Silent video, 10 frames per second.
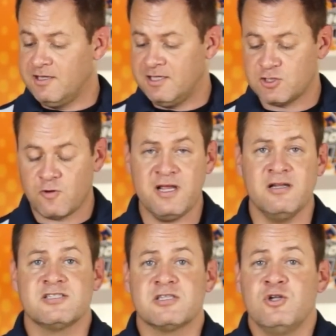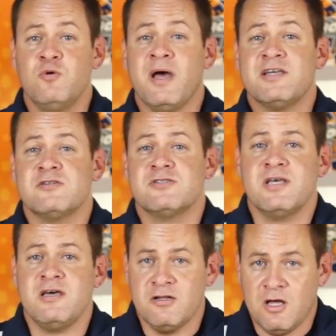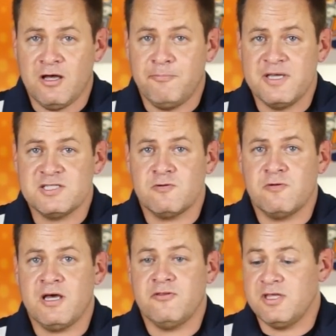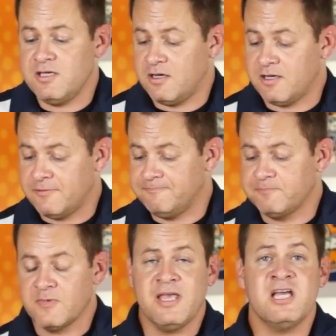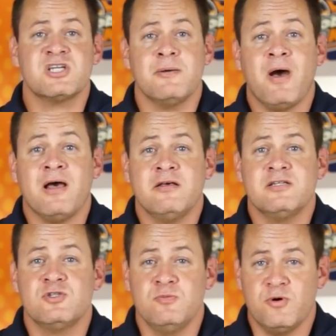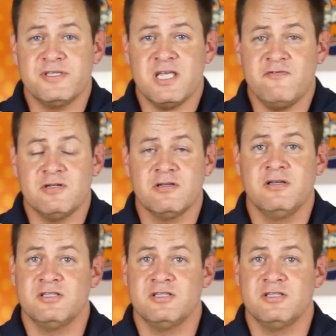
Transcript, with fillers: It's great. It's the new master set based around the HK Pilot 2.7.